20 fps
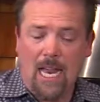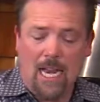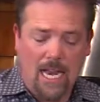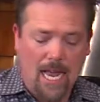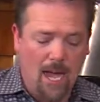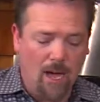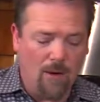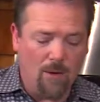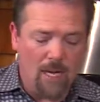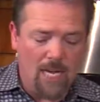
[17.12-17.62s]

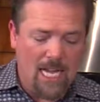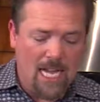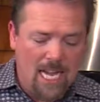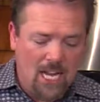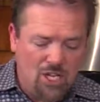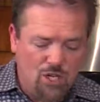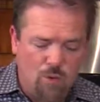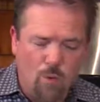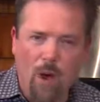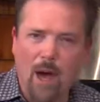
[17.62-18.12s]
Now,
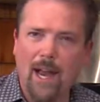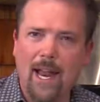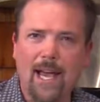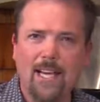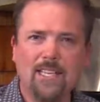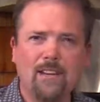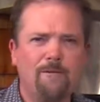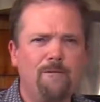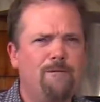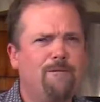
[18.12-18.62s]
each one
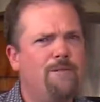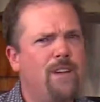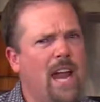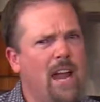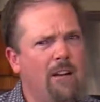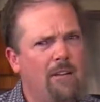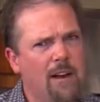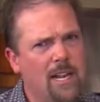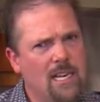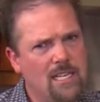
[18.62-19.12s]
has a
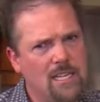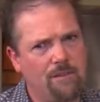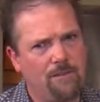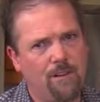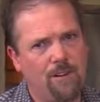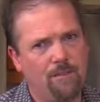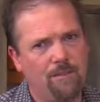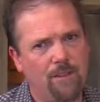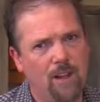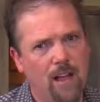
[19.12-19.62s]
very
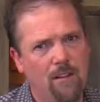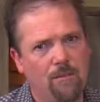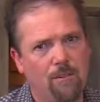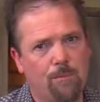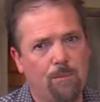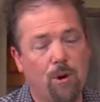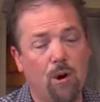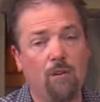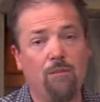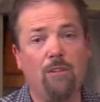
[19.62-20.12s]
different flavor
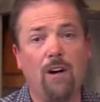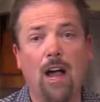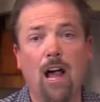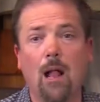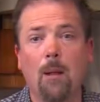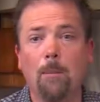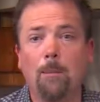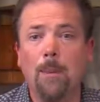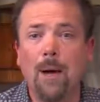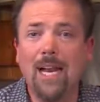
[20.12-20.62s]

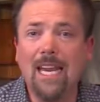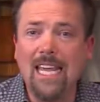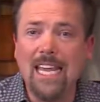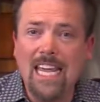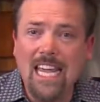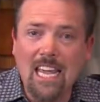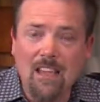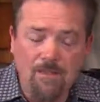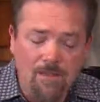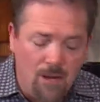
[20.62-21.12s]
profile, but
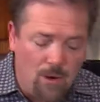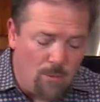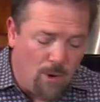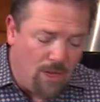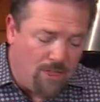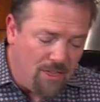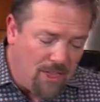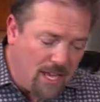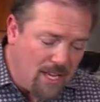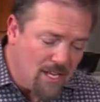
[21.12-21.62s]
even
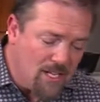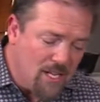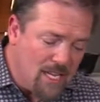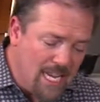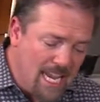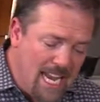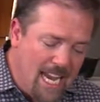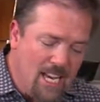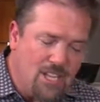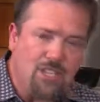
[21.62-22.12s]
within
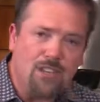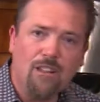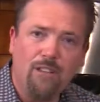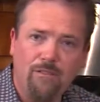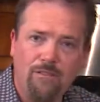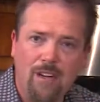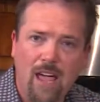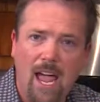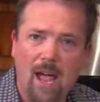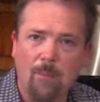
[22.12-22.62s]
each of the
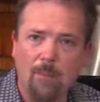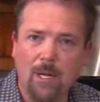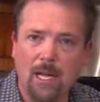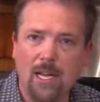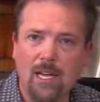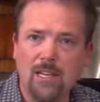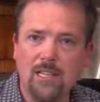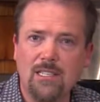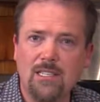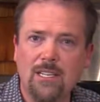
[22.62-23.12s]

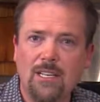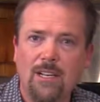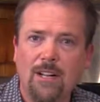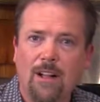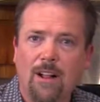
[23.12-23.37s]
families,